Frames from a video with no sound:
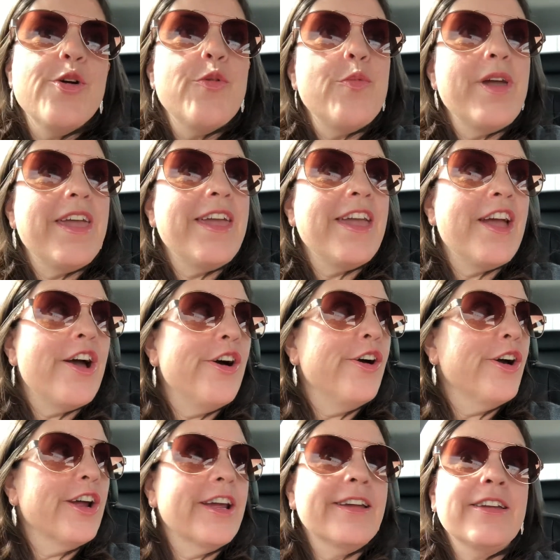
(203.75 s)
We
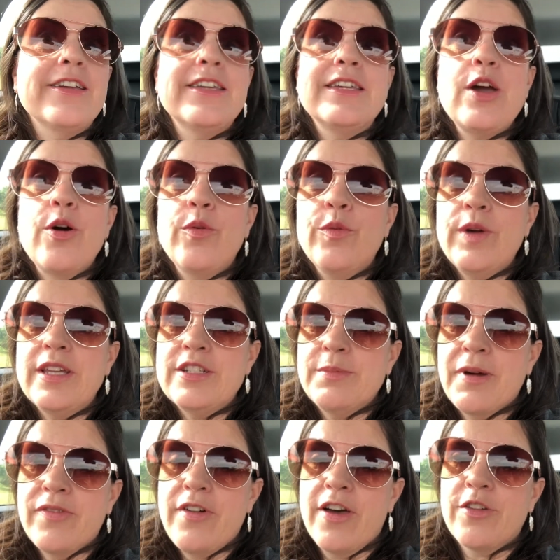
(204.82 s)
are going to
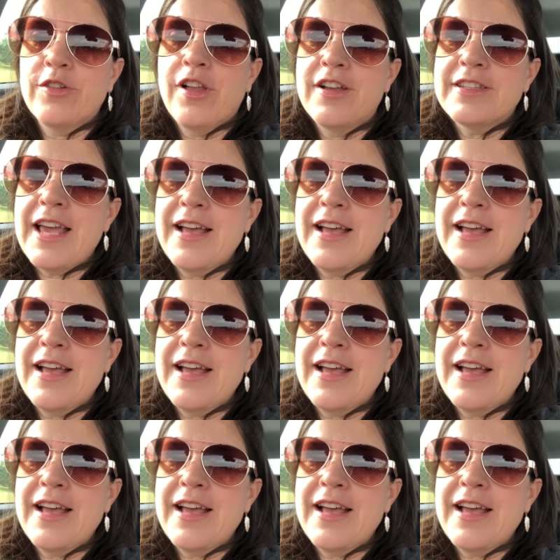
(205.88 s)
my father-in-law's